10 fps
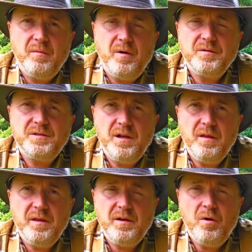
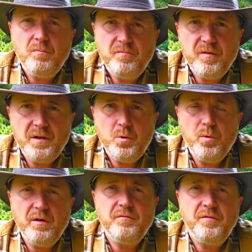until they hopefully
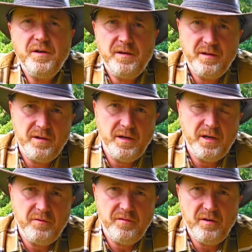will fit,
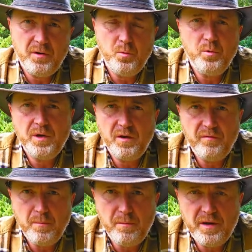and if not, we give
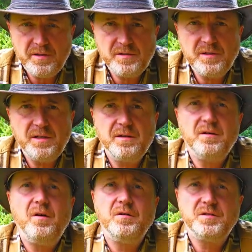them medicine
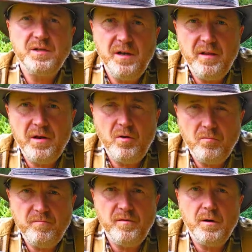until they
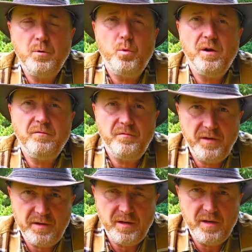hopefully will fit.